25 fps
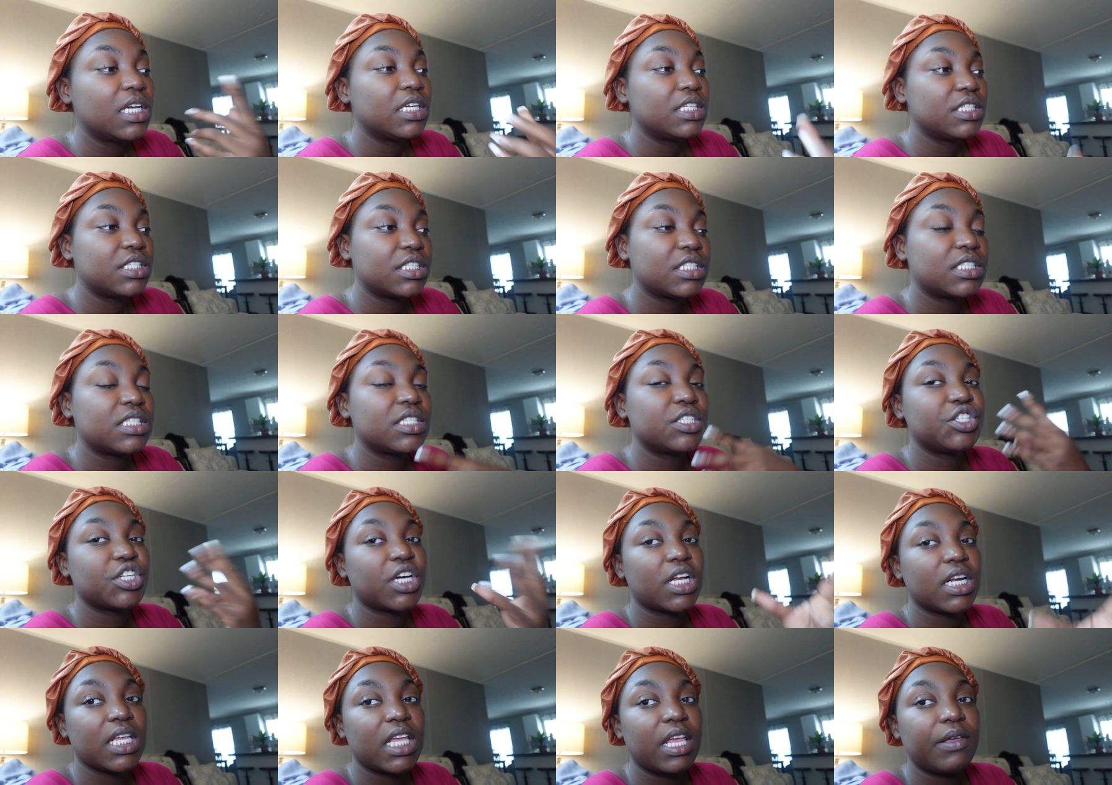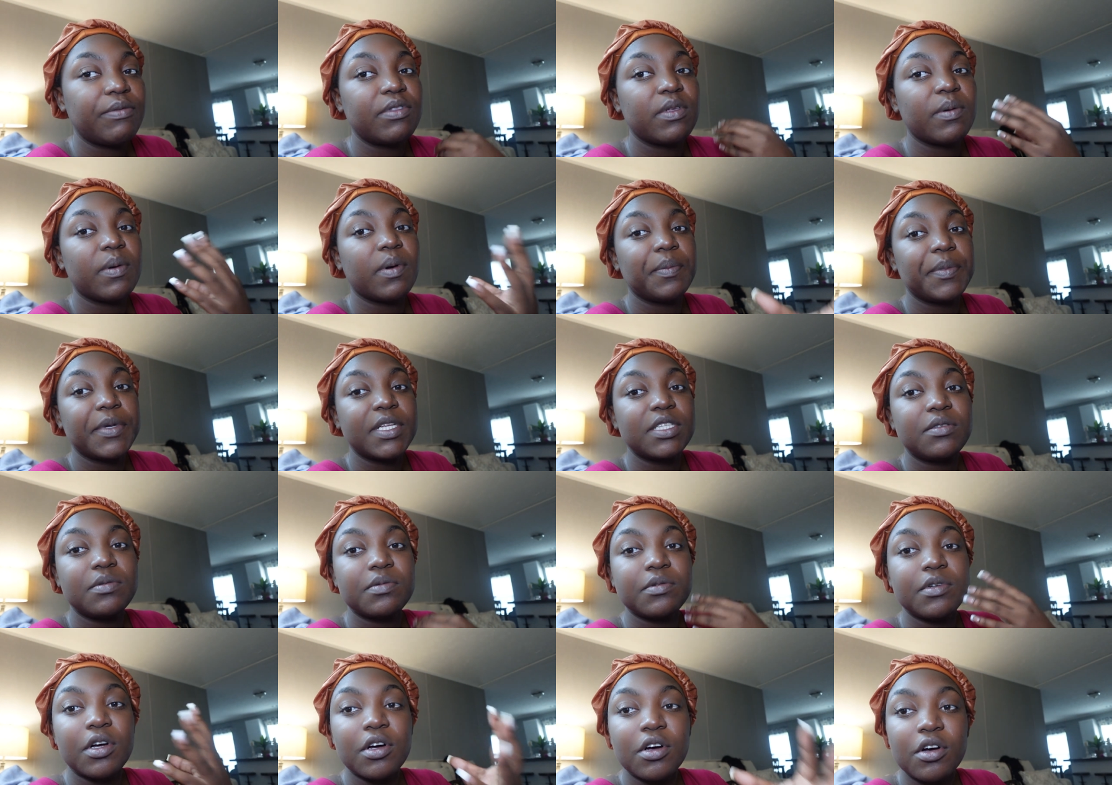just to try to keep the
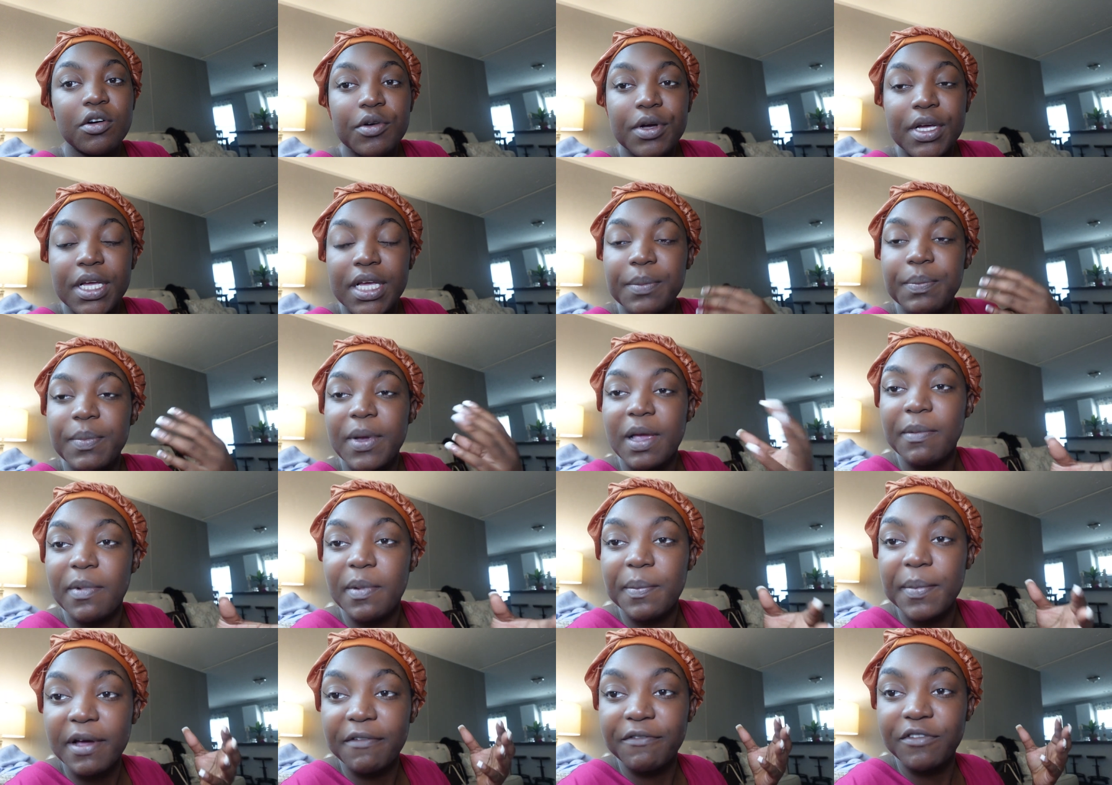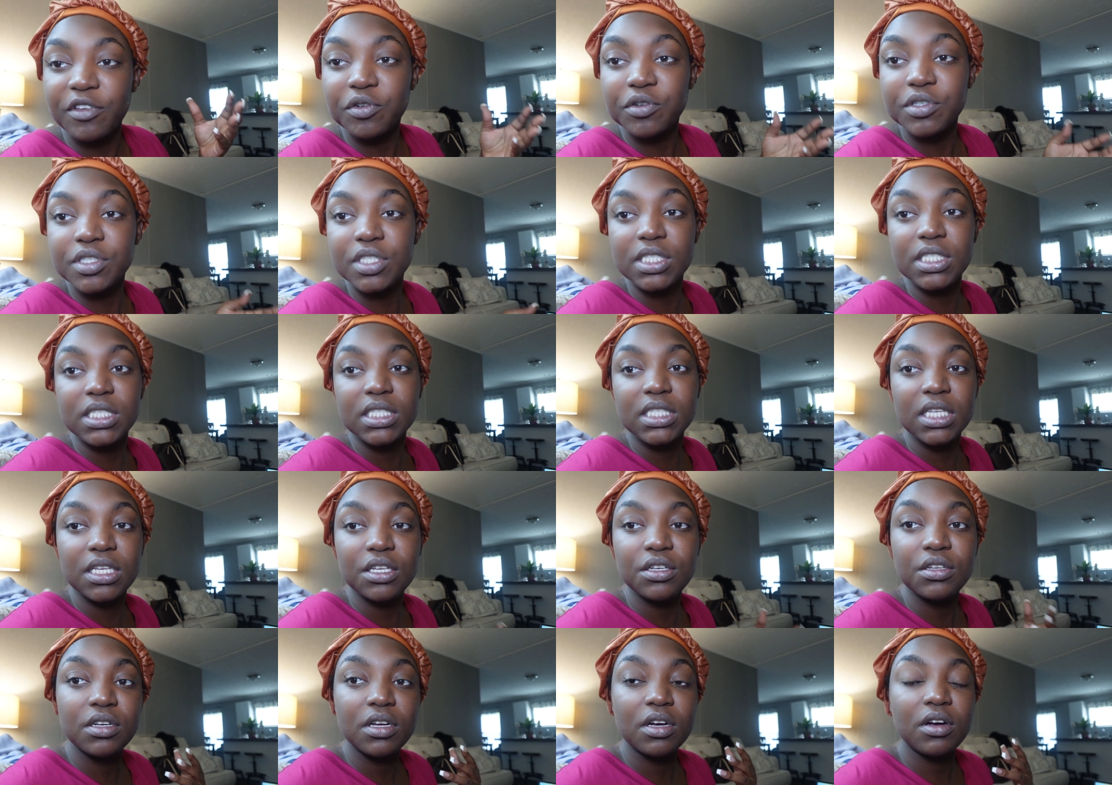momentum going maybe my viewers will
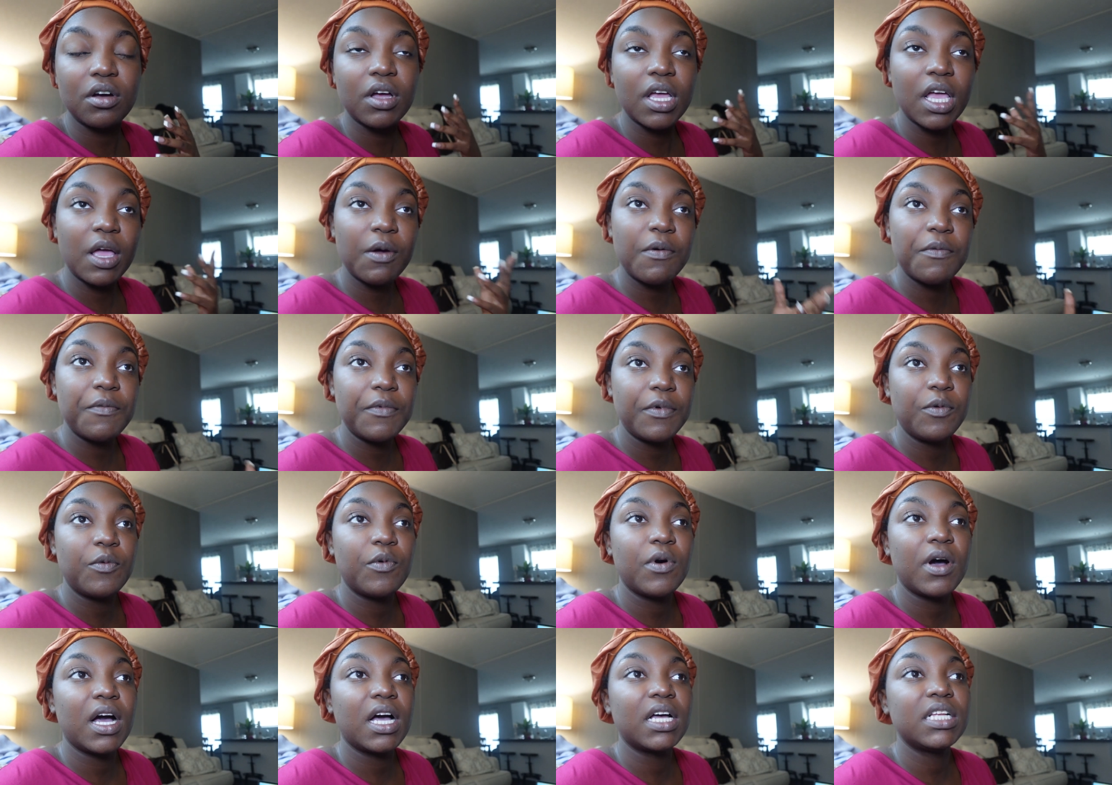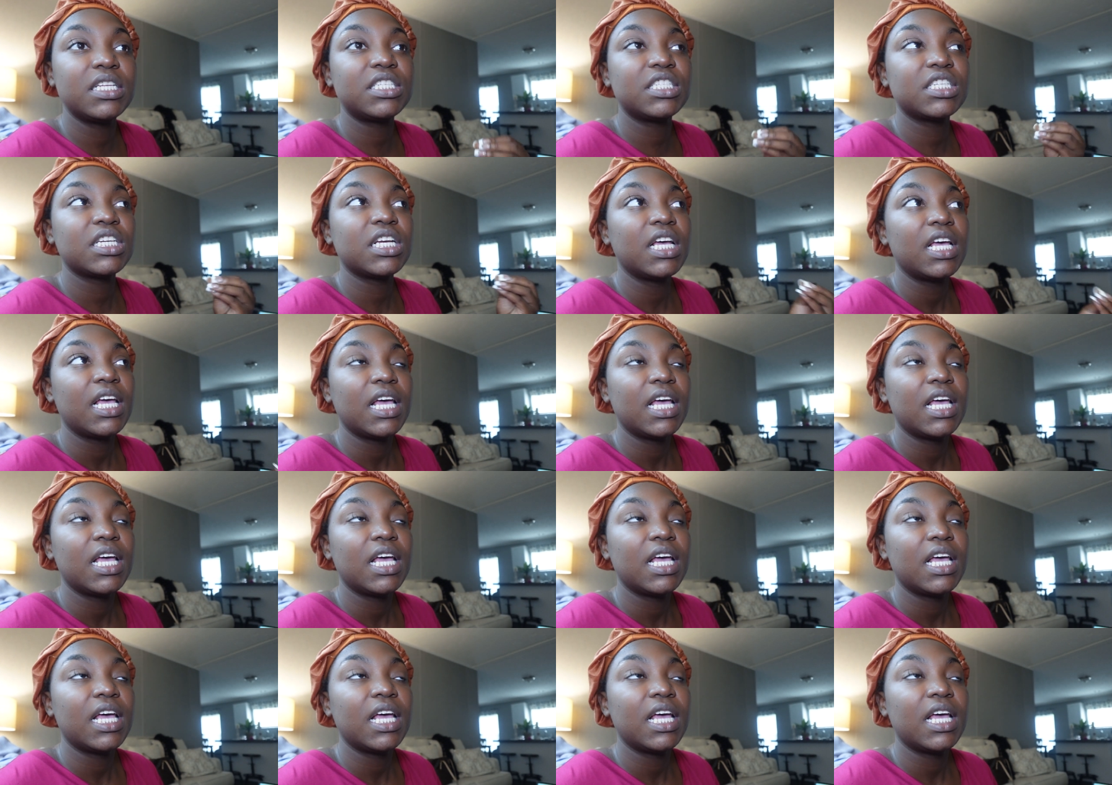see you know okay when we watch